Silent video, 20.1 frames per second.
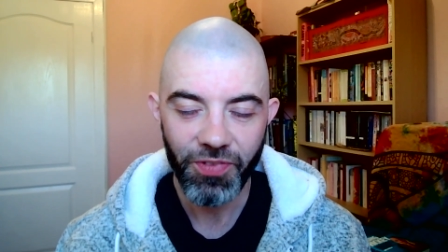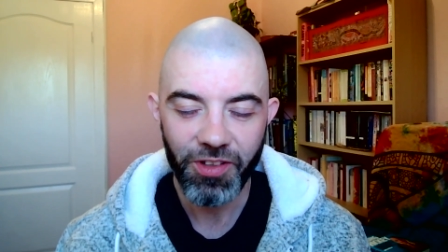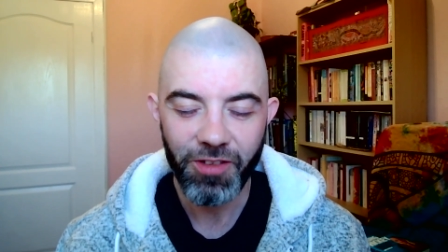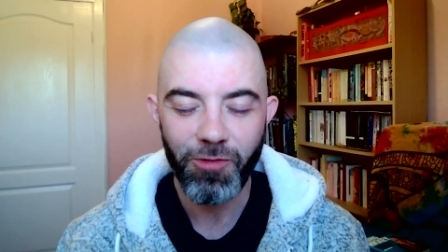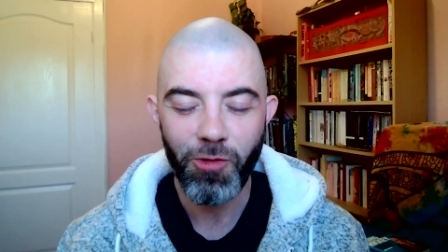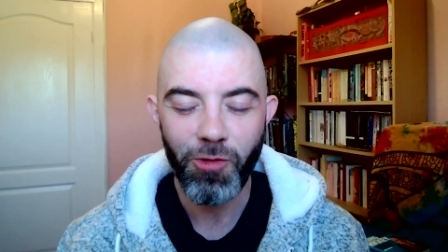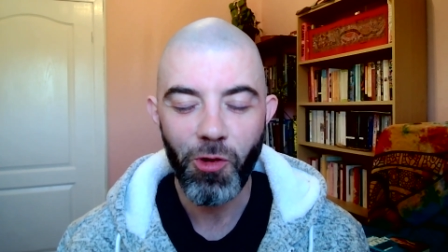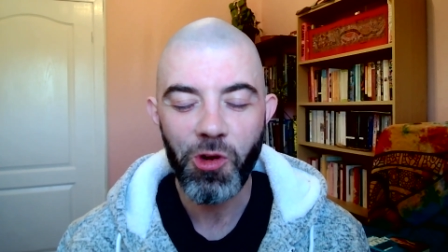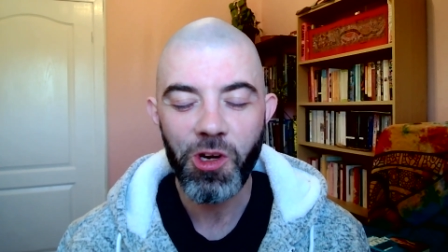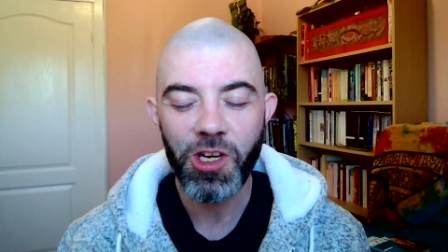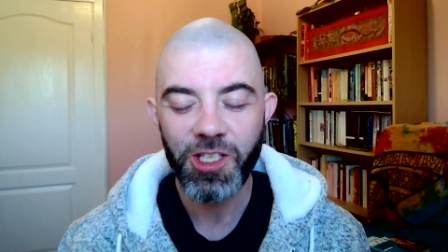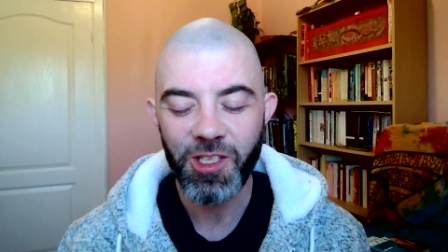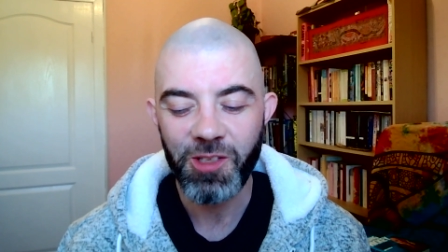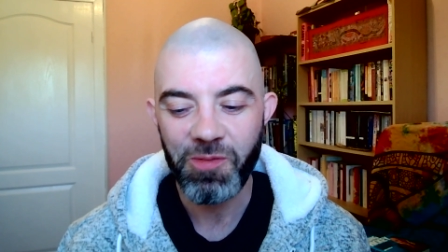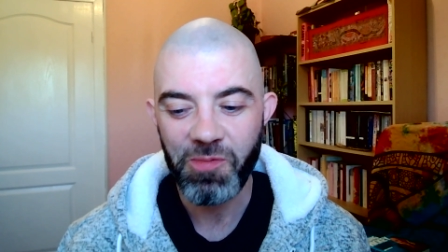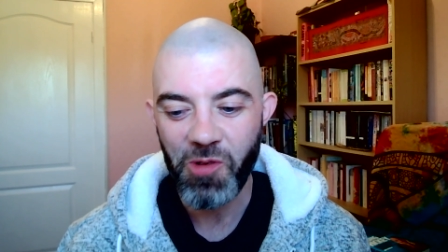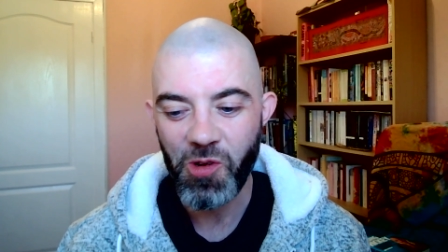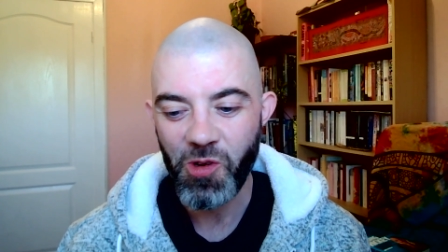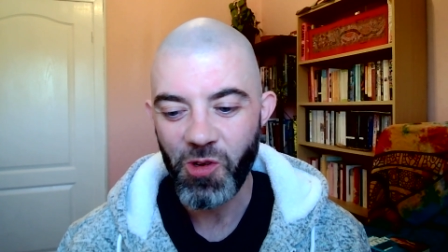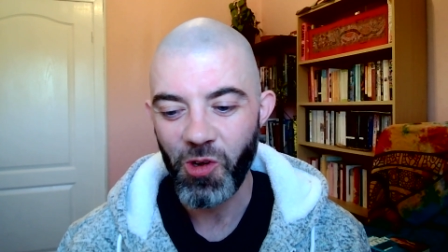the focus is
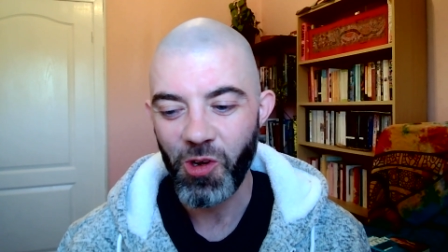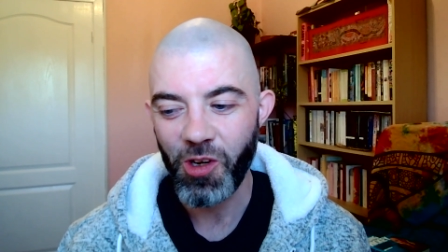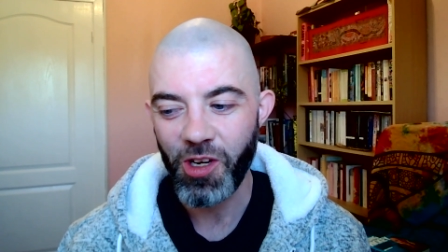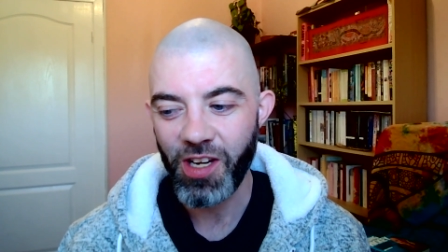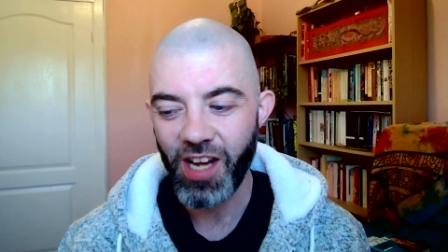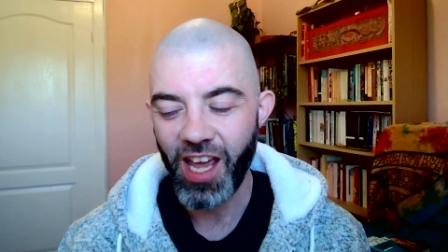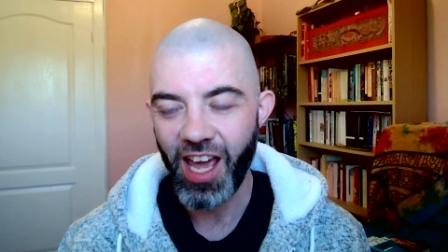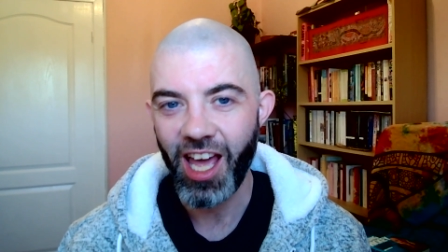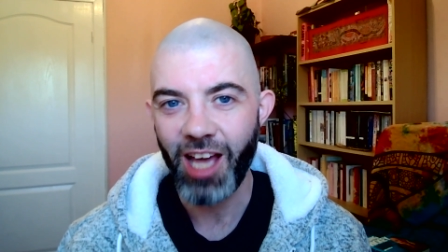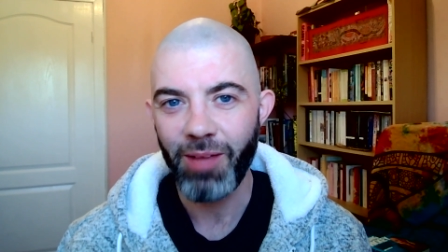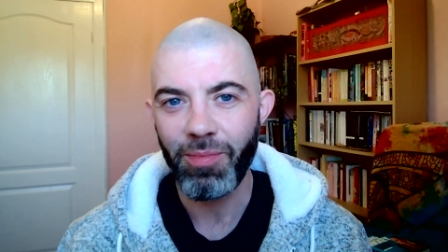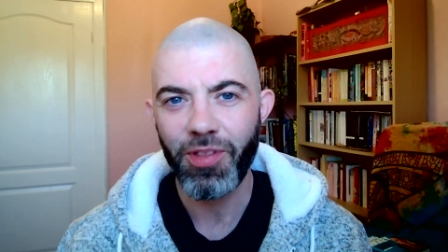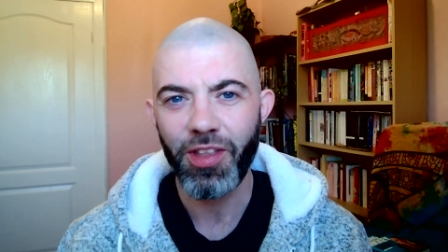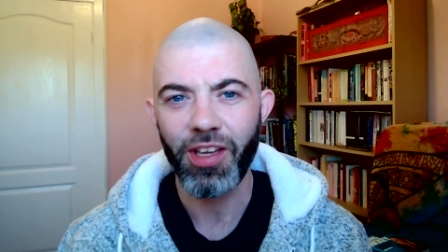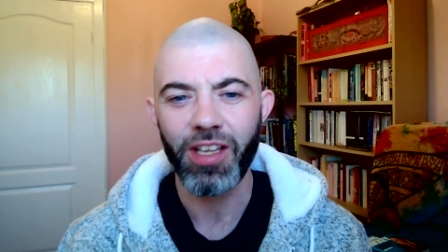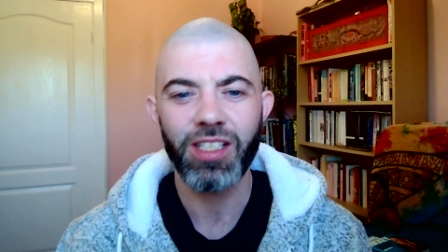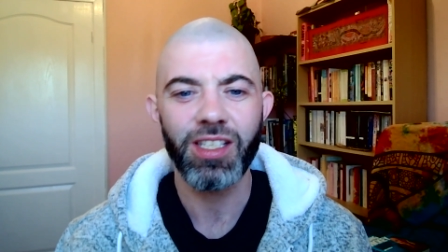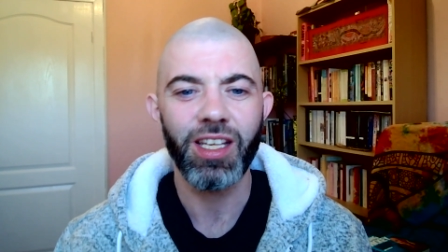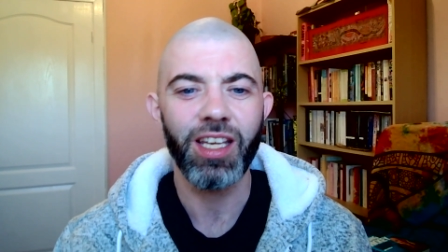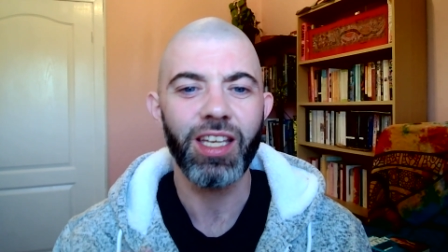more on
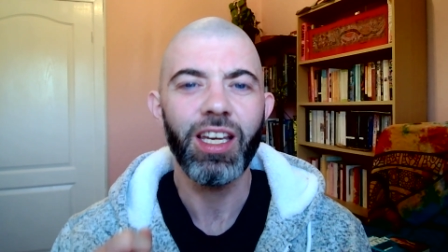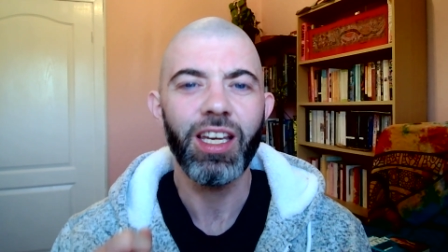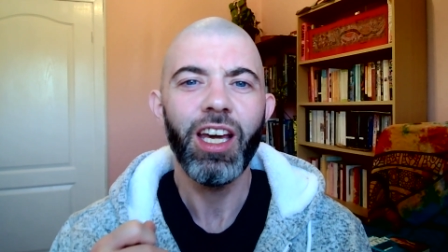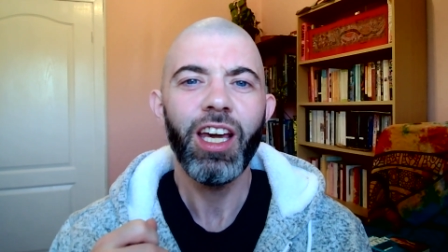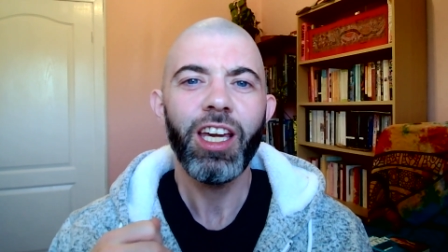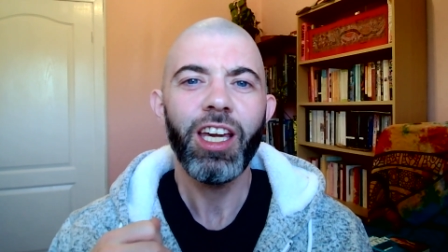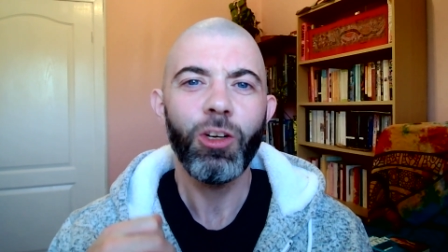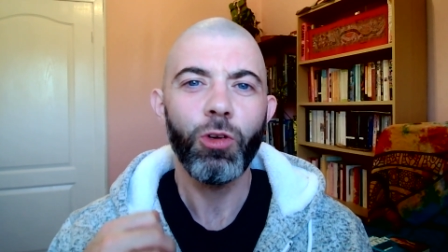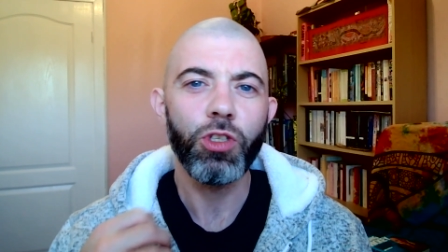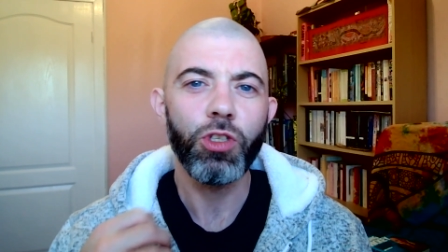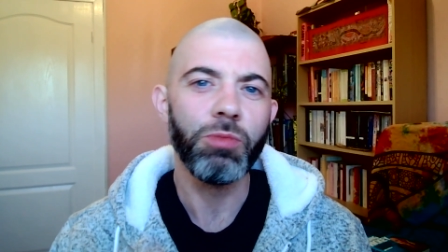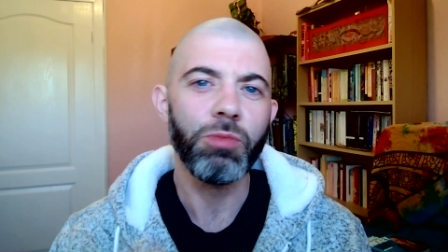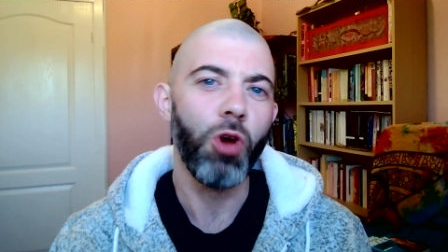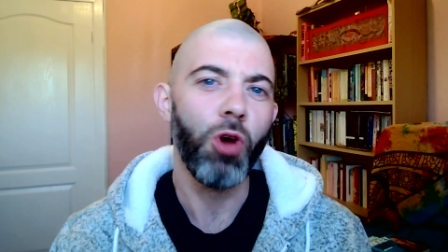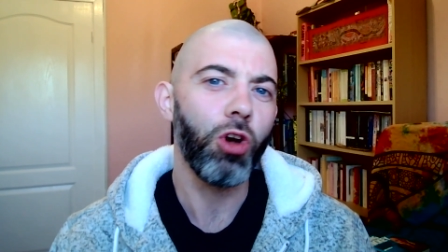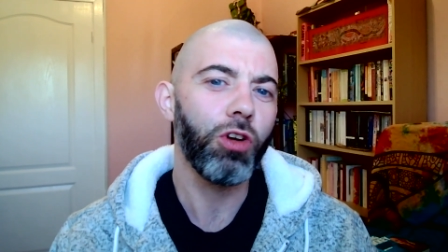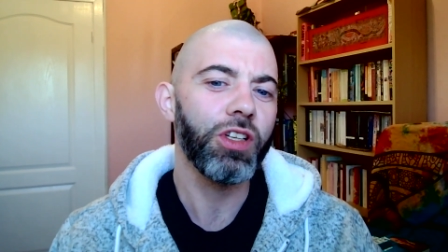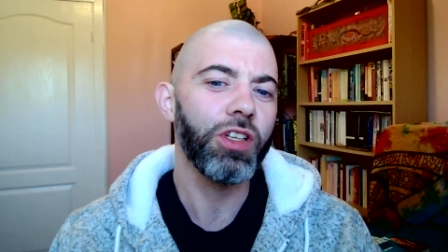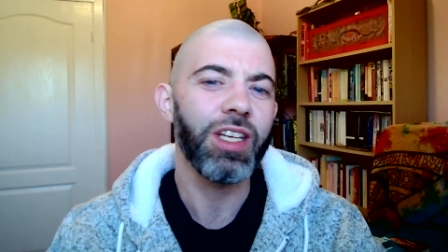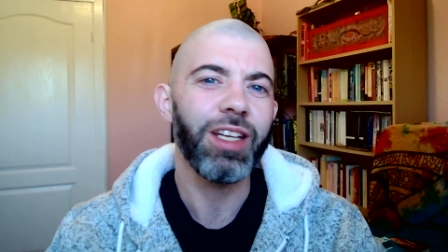things like
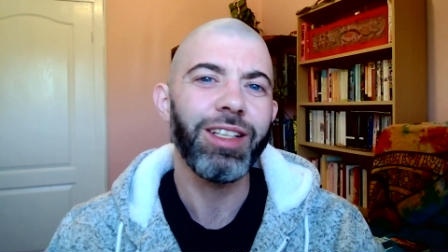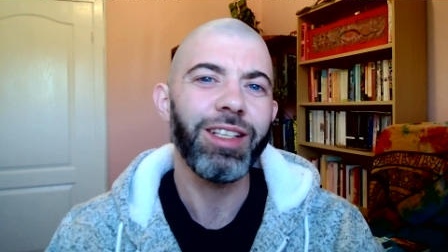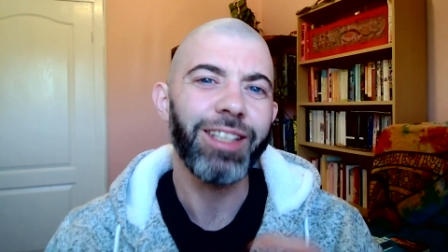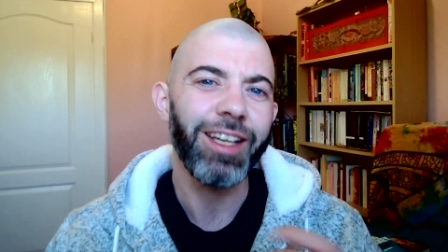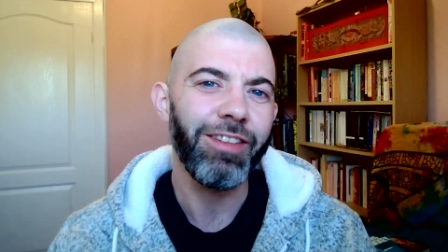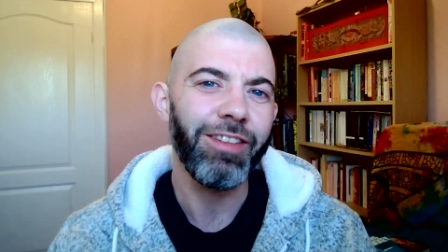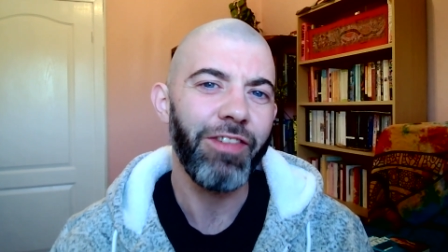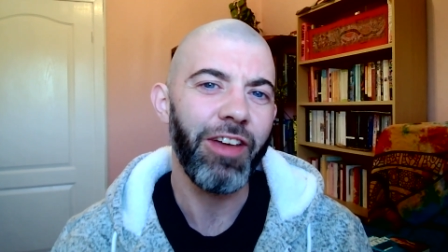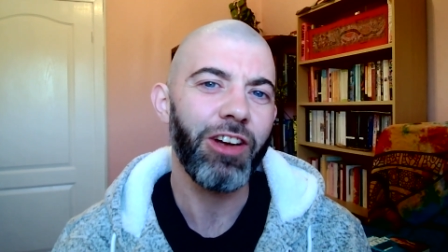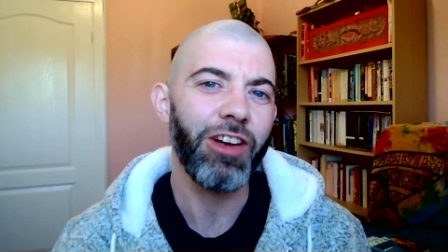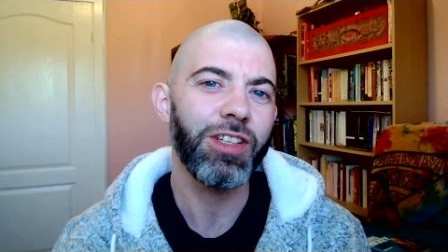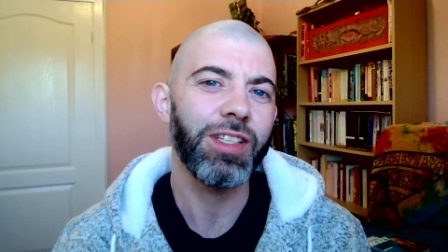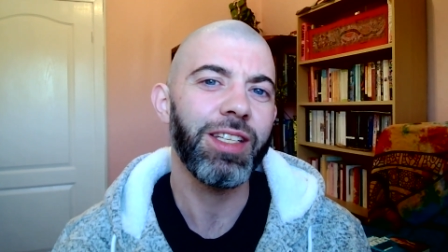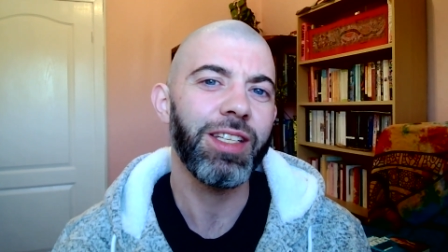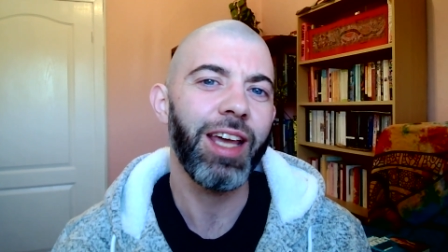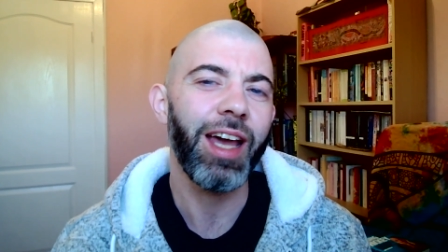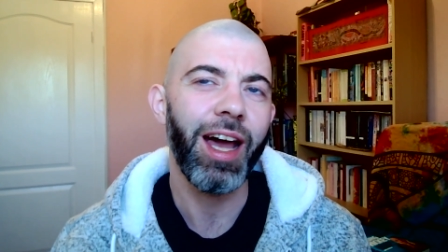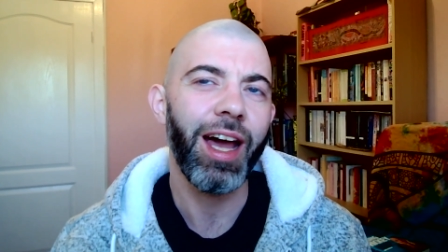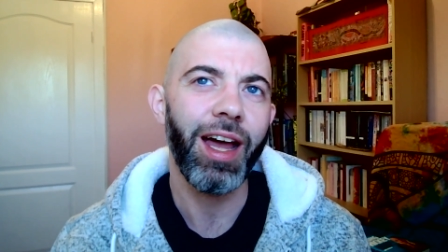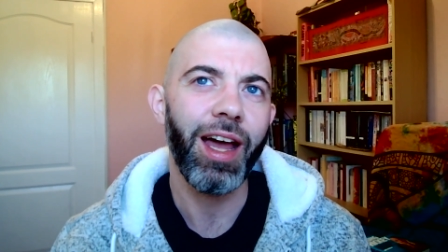democracy and diversity,